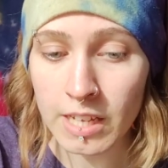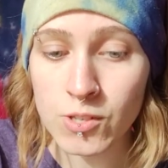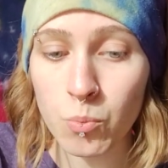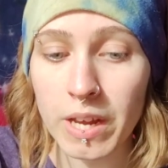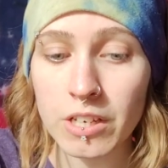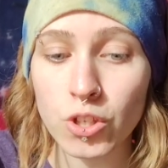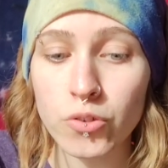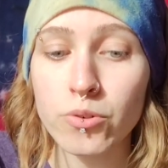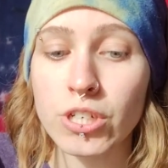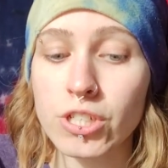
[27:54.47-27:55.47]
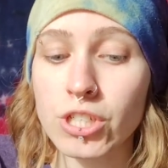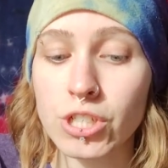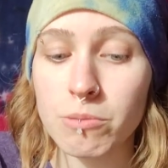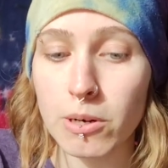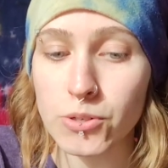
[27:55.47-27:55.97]
is when you turned
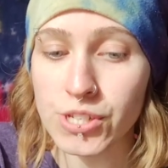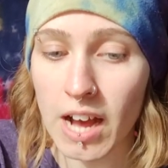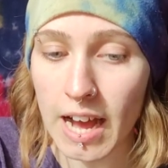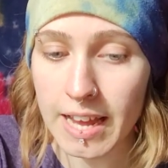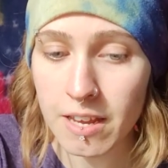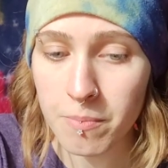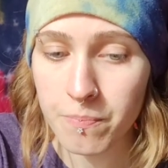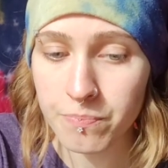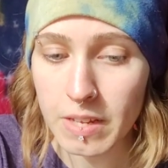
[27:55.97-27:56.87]
to the Most High,